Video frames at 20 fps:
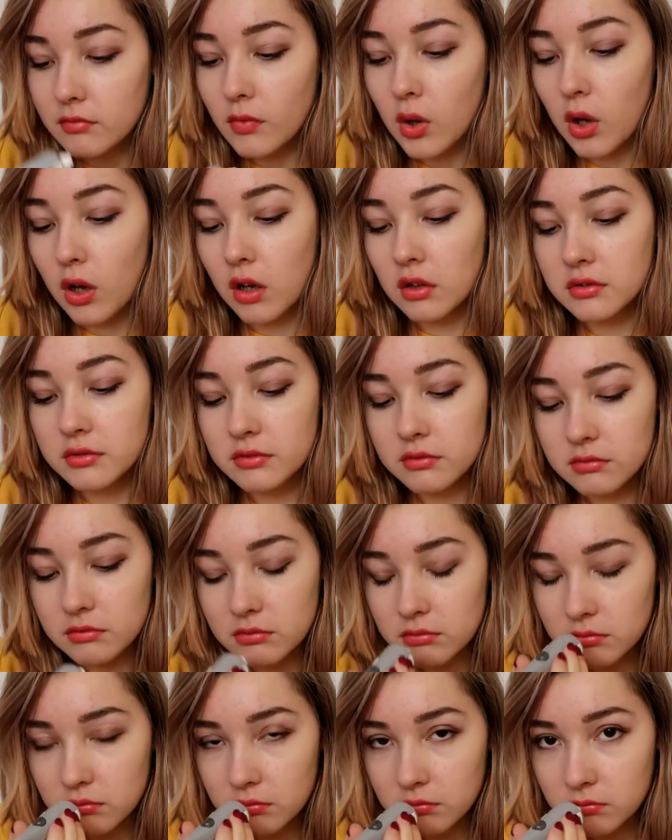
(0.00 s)
Oh,
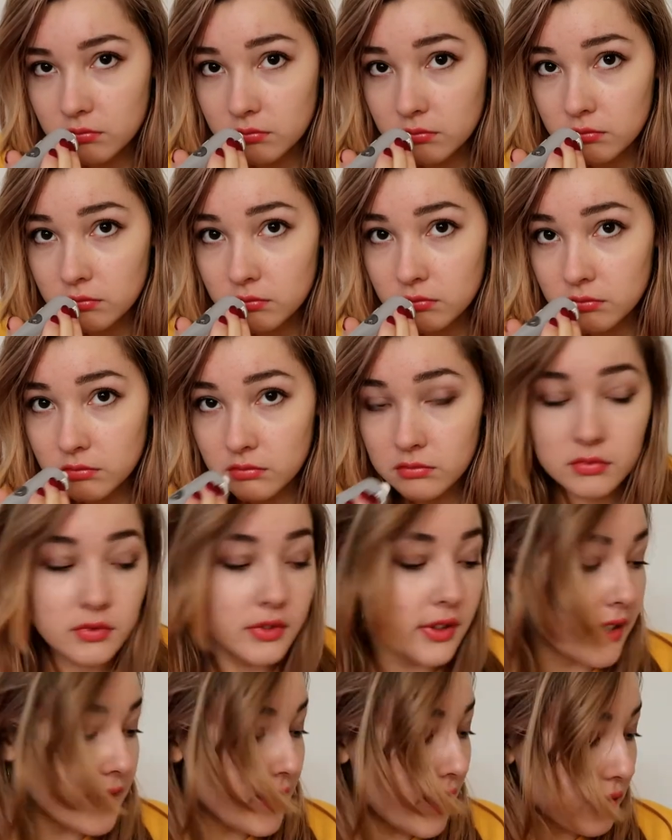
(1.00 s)

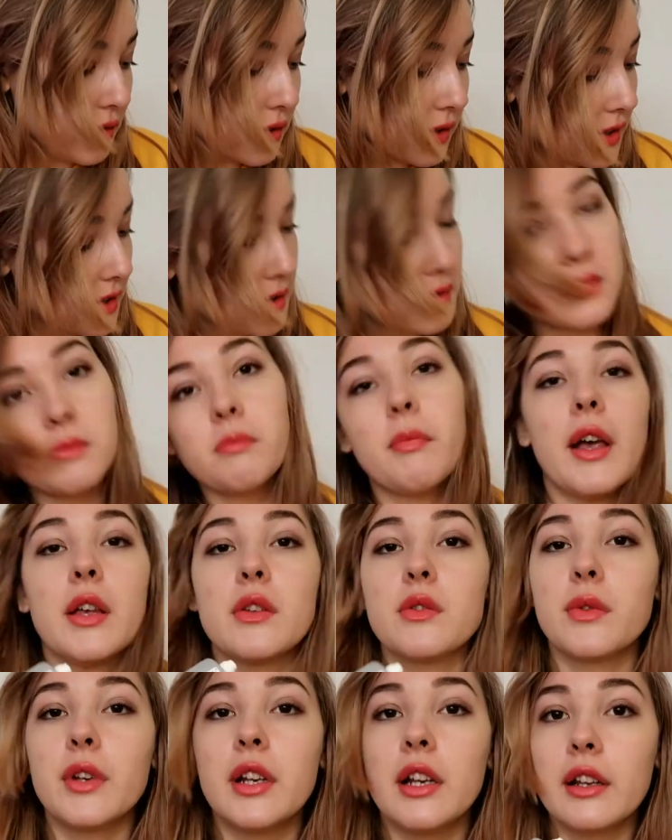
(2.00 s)
this actually
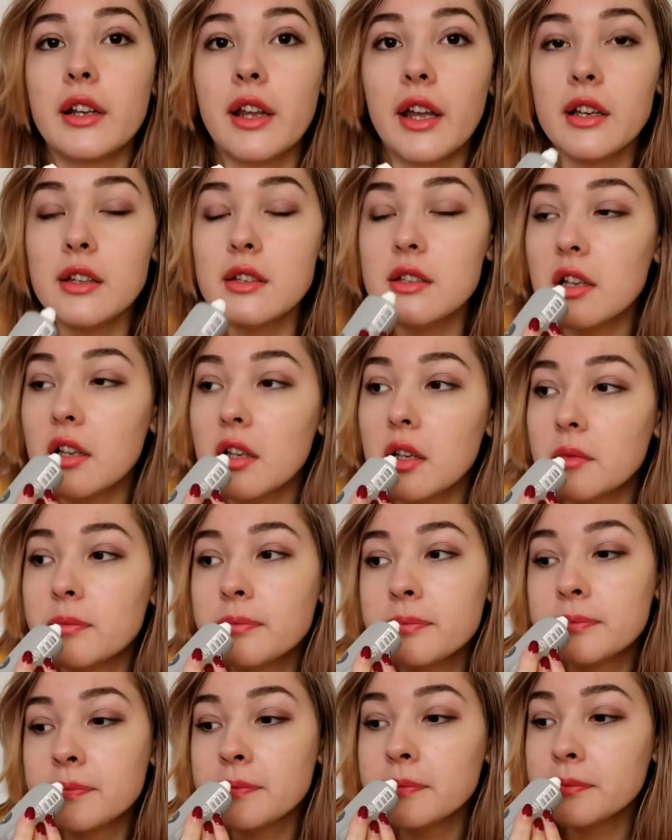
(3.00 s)
smells really nice,
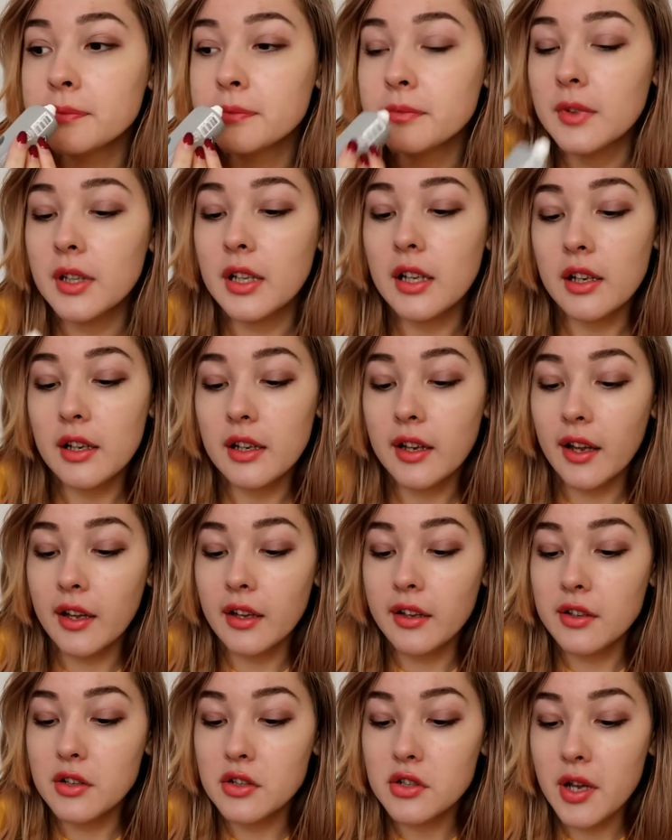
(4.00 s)
like
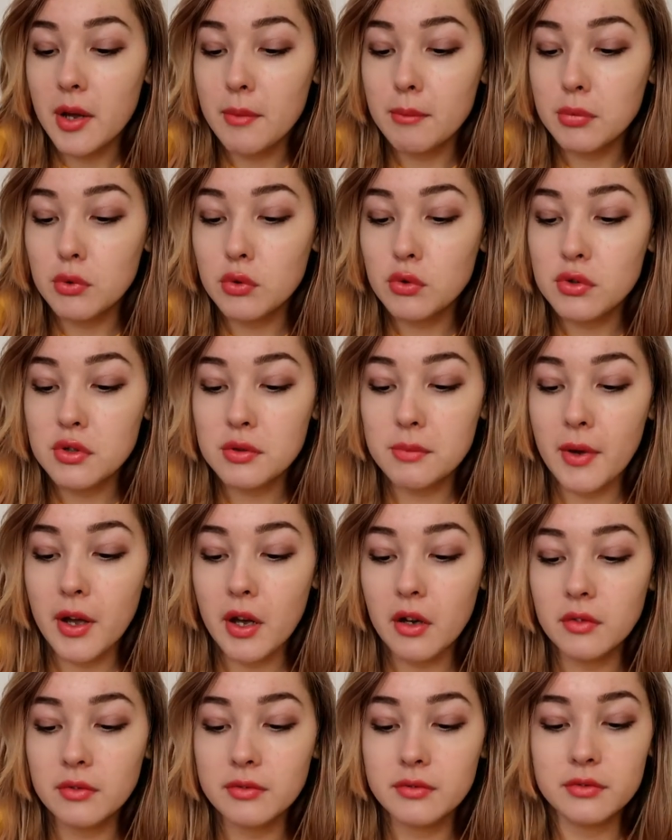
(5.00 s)
a shampoo smell.